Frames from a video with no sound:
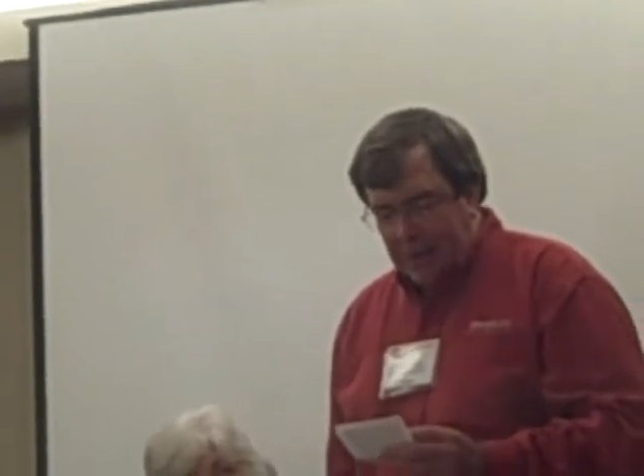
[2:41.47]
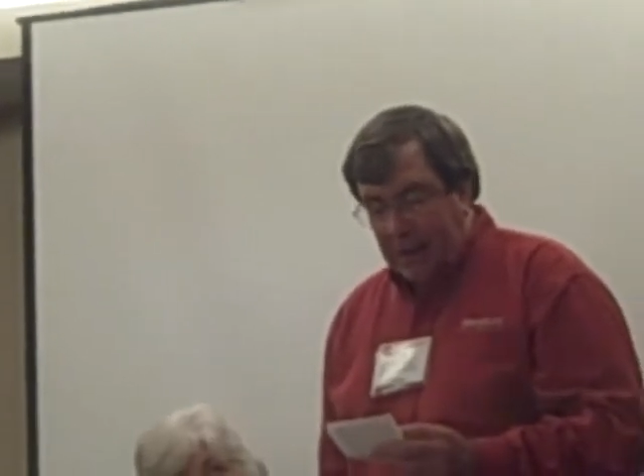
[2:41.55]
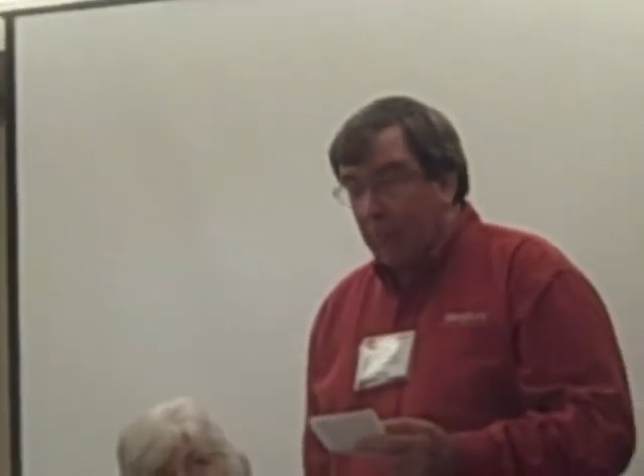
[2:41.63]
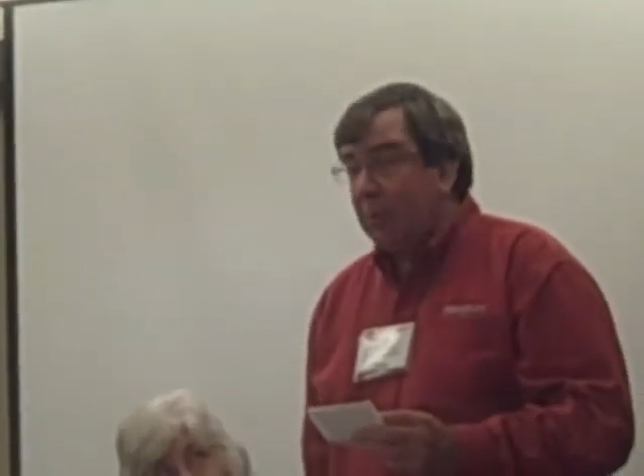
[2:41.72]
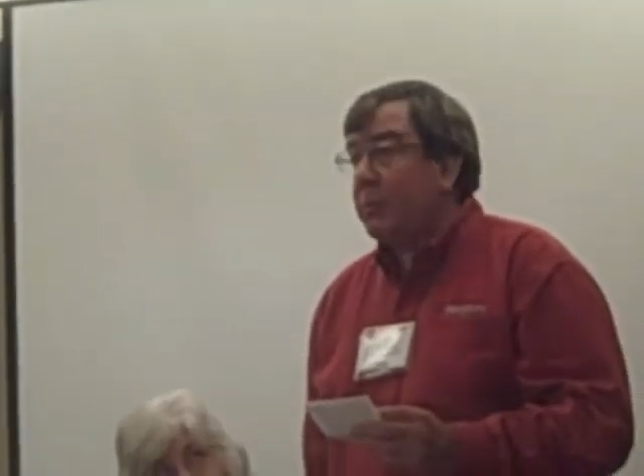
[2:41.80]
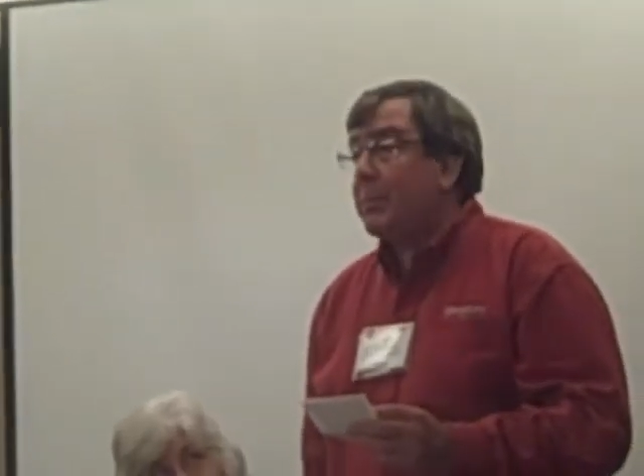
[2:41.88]

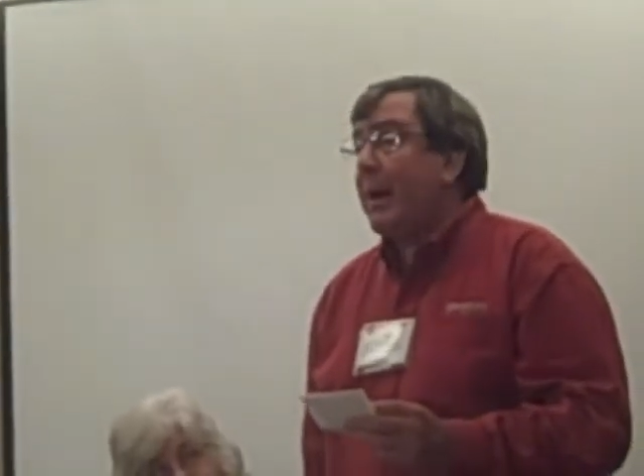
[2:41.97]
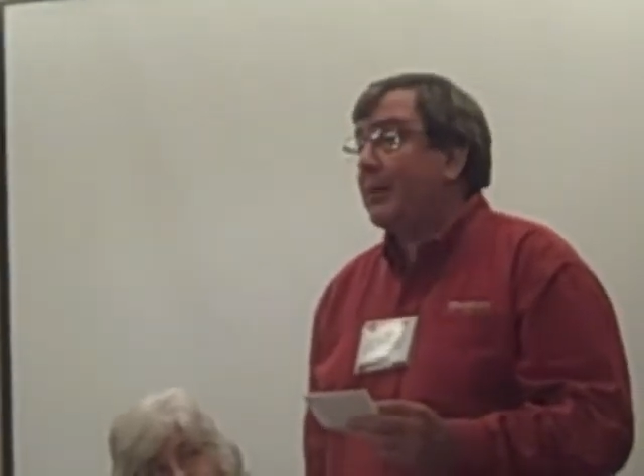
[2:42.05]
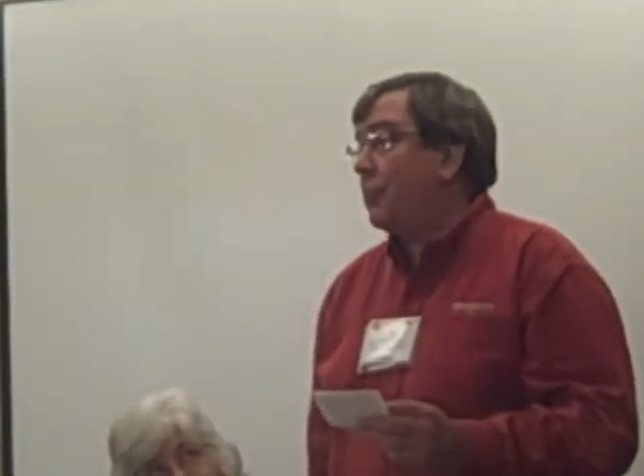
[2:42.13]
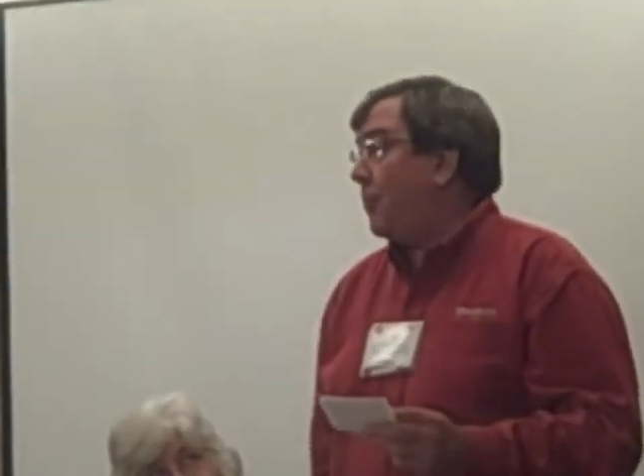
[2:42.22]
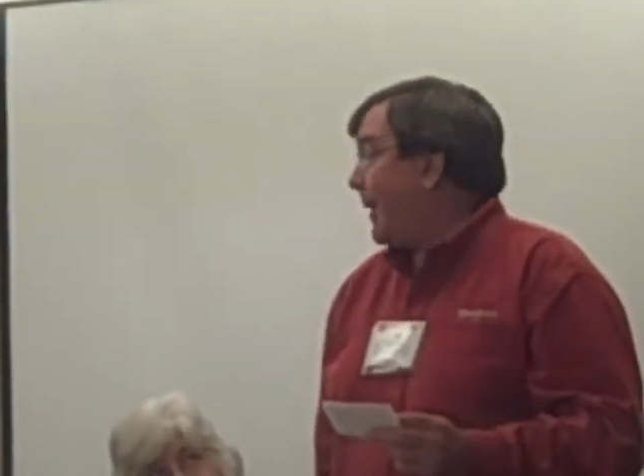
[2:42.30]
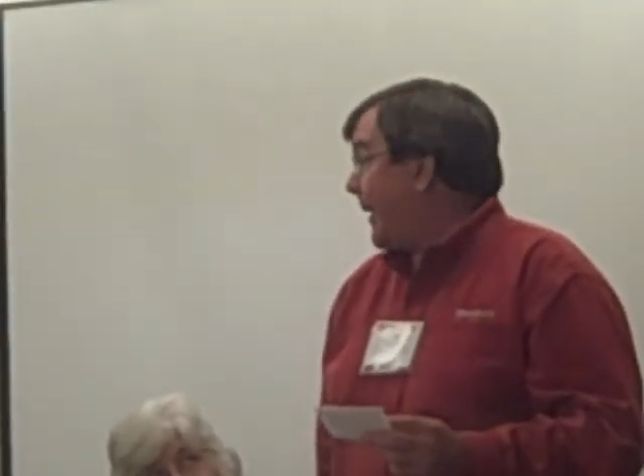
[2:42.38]
I
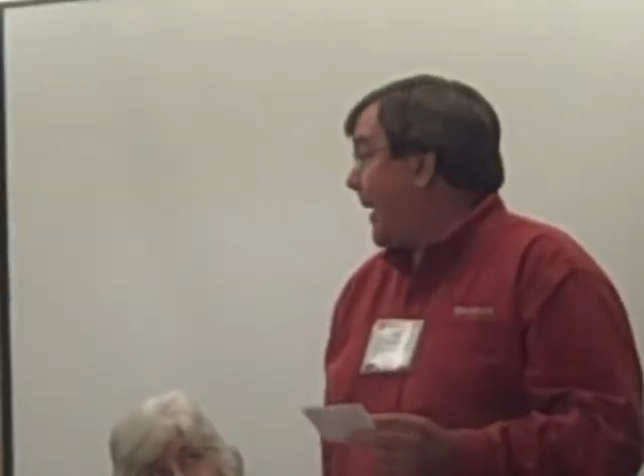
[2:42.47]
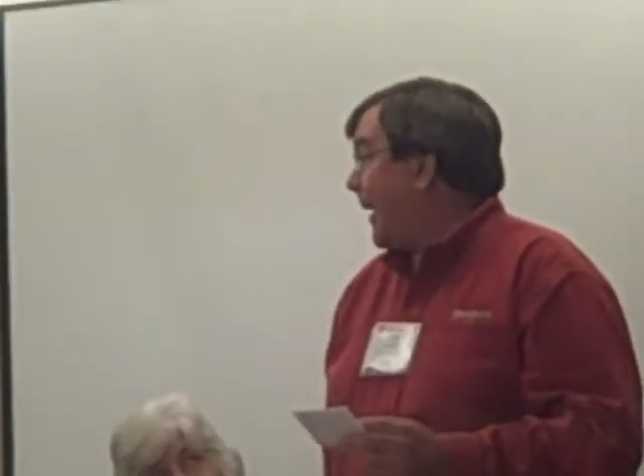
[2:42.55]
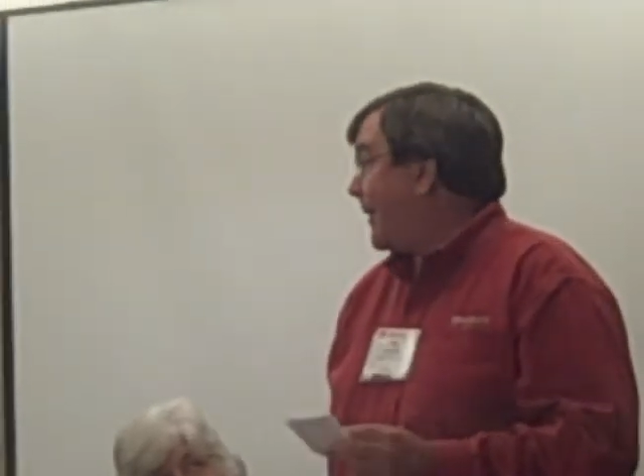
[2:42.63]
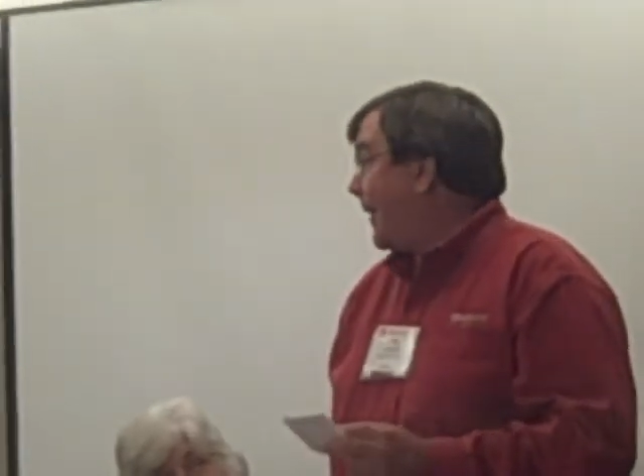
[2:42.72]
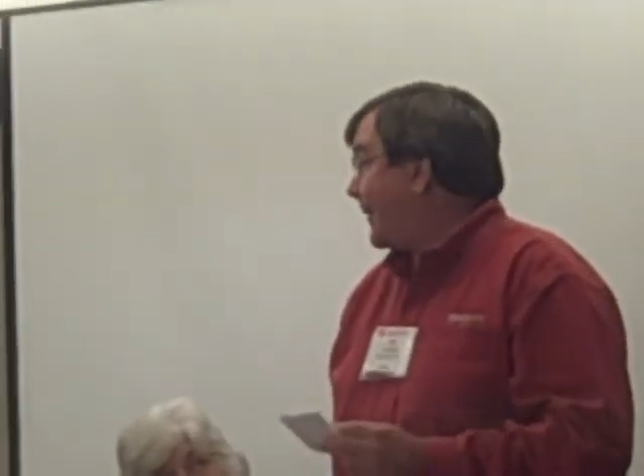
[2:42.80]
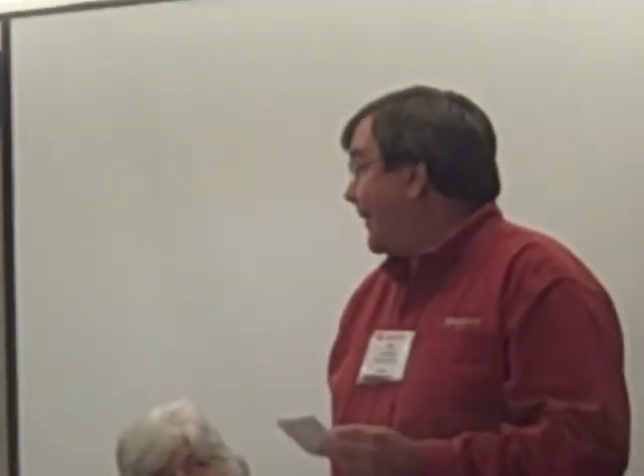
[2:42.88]
respond to them about
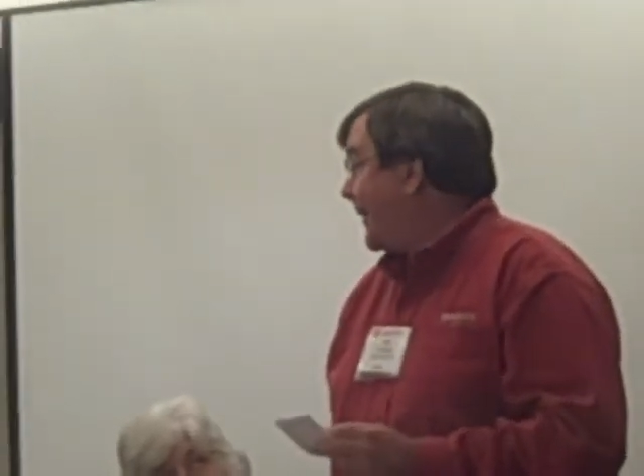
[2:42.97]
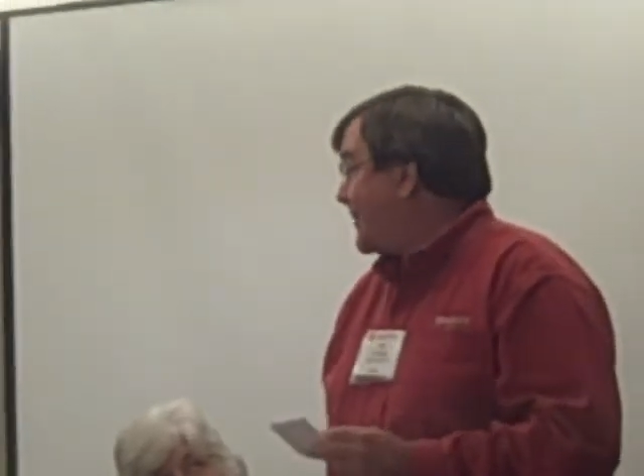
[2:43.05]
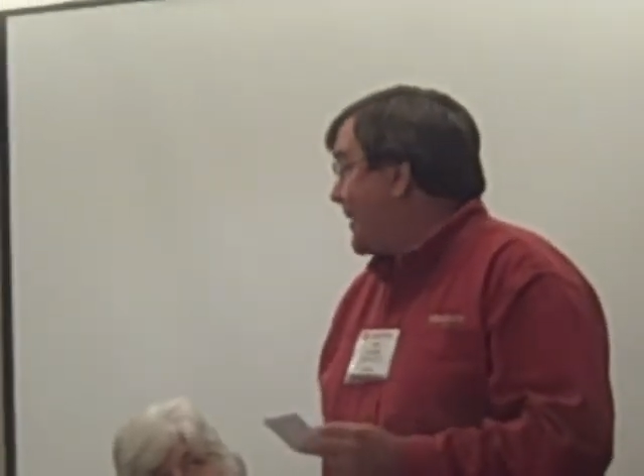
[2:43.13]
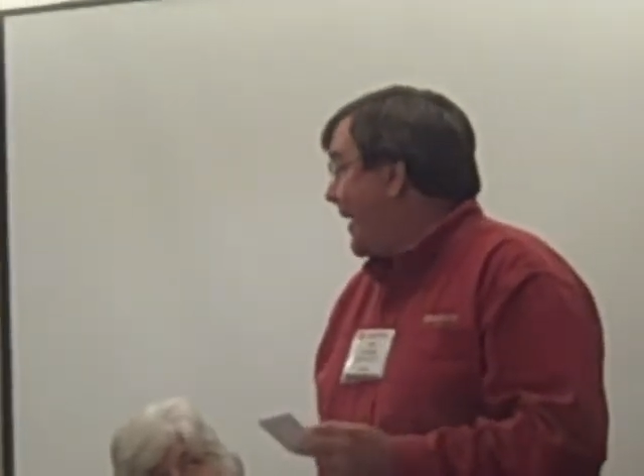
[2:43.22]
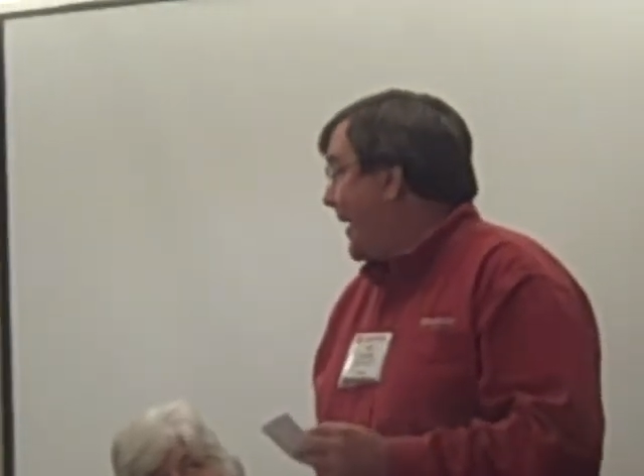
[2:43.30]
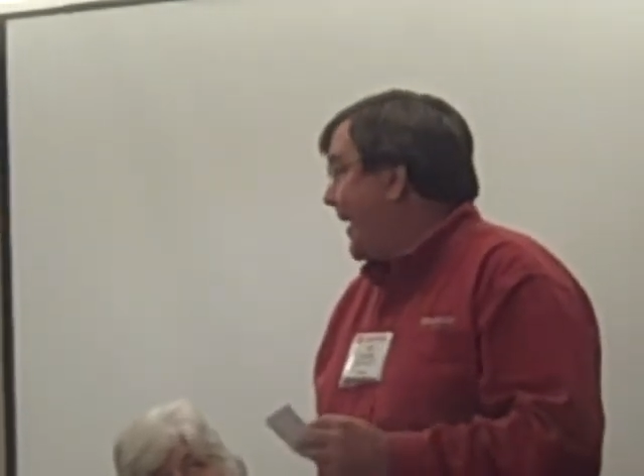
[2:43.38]
9 o'clock the
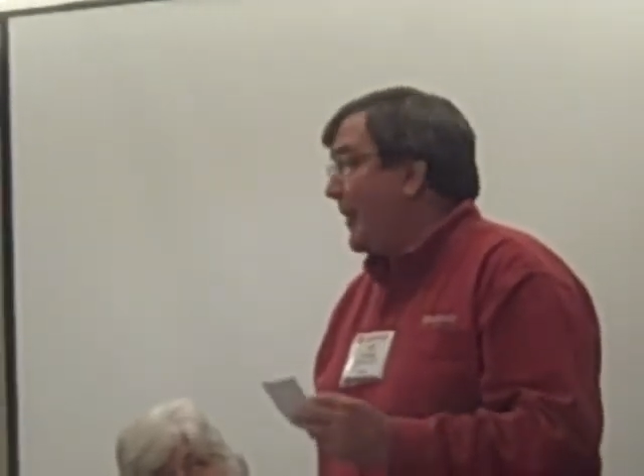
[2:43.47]
next day.